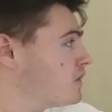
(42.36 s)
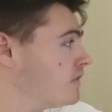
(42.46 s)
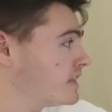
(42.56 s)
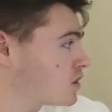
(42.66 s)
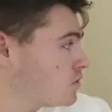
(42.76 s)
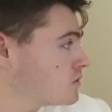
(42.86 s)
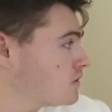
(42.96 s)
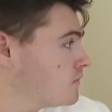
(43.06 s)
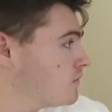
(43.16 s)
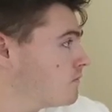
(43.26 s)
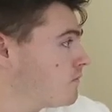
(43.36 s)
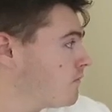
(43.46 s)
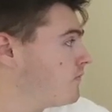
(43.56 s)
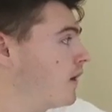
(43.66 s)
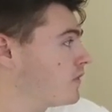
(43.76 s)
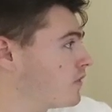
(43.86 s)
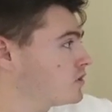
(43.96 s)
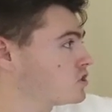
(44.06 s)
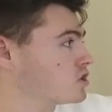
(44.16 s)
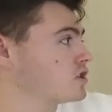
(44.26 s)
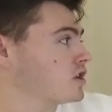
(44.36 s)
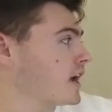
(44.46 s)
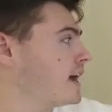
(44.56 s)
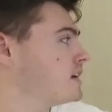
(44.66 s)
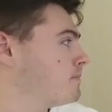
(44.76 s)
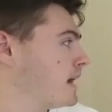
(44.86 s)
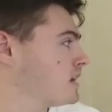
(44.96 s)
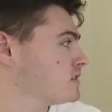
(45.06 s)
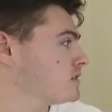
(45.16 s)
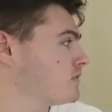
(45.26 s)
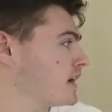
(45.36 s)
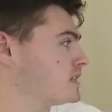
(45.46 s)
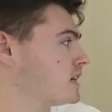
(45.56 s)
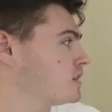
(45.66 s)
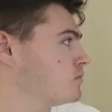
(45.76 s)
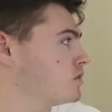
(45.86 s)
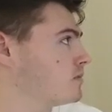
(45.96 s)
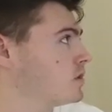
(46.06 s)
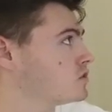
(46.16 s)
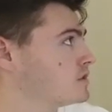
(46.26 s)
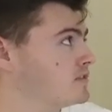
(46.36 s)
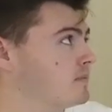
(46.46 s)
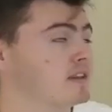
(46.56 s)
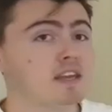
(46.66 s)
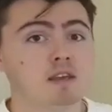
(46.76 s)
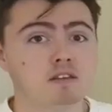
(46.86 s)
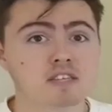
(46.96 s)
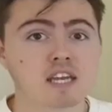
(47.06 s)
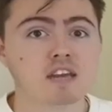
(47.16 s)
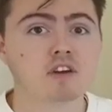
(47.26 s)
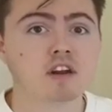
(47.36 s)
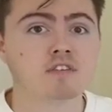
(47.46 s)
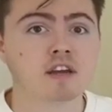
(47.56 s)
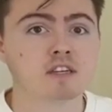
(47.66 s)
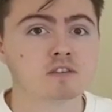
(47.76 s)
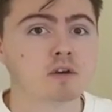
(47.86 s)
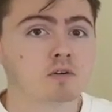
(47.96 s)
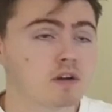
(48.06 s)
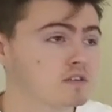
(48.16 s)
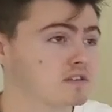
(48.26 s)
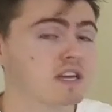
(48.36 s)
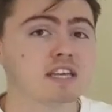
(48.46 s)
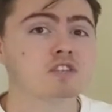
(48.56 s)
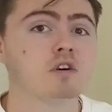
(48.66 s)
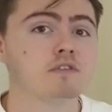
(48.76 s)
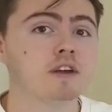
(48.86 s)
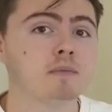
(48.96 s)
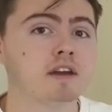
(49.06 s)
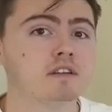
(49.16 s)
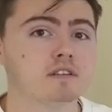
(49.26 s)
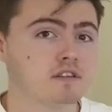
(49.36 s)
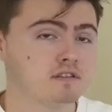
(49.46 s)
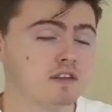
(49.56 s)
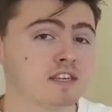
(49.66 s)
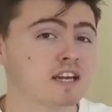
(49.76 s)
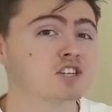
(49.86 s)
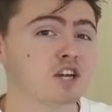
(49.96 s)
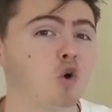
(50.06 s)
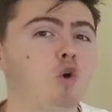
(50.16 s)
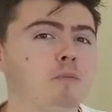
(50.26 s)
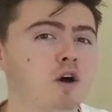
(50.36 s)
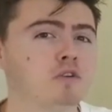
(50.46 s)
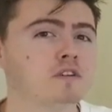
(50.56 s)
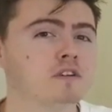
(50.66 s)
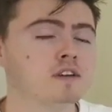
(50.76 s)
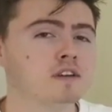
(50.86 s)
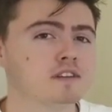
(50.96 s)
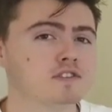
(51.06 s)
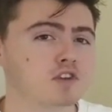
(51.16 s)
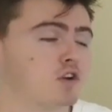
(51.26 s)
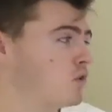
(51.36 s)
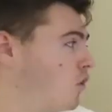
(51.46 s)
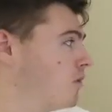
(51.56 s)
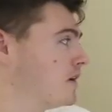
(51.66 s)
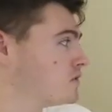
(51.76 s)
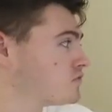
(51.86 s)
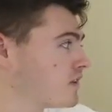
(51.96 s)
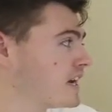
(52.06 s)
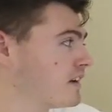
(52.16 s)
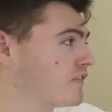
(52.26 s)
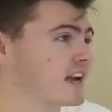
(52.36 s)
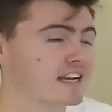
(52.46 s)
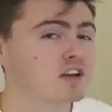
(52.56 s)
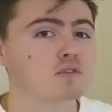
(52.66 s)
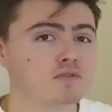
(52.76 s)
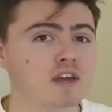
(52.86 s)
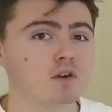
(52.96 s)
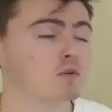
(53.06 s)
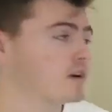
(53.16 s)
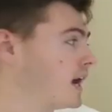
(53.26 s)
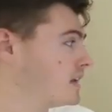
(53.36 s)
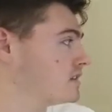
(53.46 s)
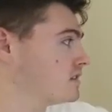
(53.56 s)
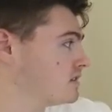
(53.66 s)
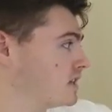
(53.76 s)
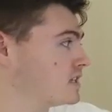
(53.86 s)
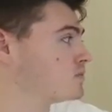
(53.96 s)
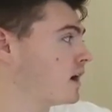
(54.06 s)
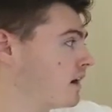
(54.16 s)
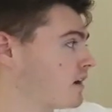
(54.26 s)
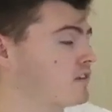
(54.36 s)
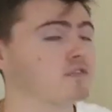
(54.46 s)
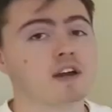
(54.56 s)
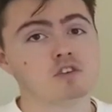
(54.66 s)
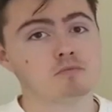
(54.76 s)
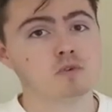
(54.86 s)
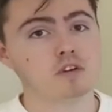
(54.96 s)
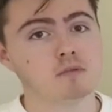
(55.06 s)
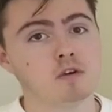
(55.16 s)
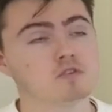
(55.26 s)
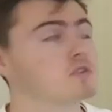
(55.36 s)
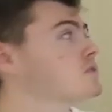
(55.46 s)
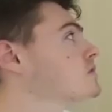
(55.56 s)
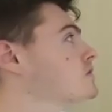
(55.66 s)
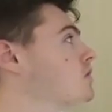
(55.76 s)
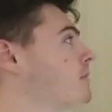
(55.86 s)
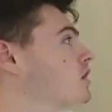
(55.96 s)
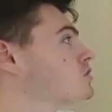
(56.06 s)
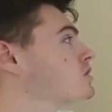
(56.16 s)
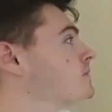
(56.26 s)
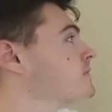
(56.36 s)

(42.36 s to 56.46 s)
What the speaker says: This goes further than just the circadian balance affecting the mood and emotions. Vitamin D significantly affects it as well. As I said, it's not a vitamin, it's actually a hormone. So hormones really affect how you feel, and this is why it can affect your mood and emotions so much.